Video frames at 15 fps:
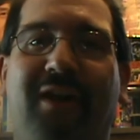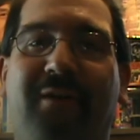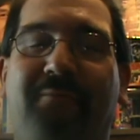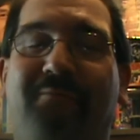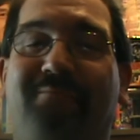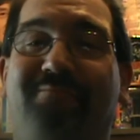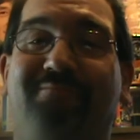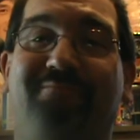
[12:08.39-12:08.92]

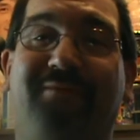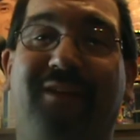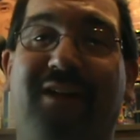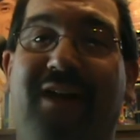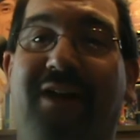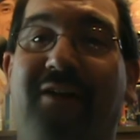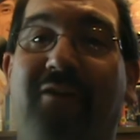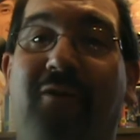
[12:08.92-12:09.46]
I'm
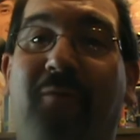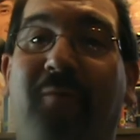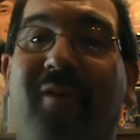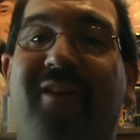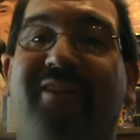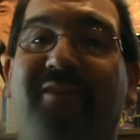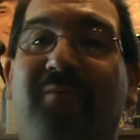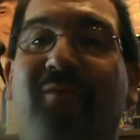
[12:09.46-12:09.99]
kind of hoping
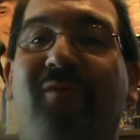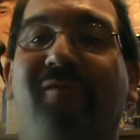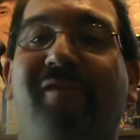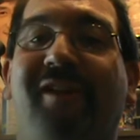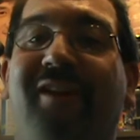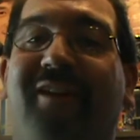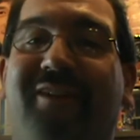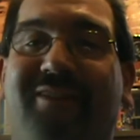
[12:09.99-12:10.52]
it's a
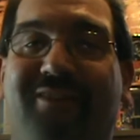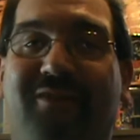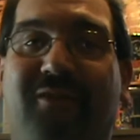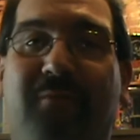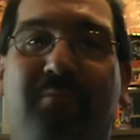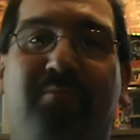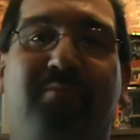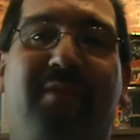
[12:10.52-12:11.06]
movie. It's
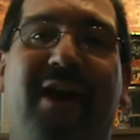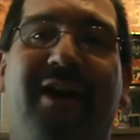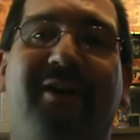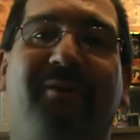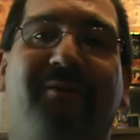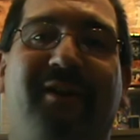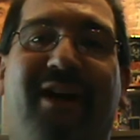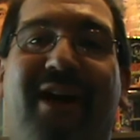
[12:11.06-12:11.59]
called
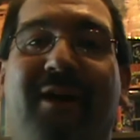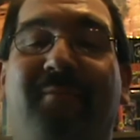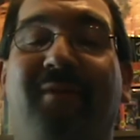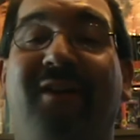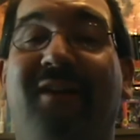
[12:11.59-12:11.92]
BioCop.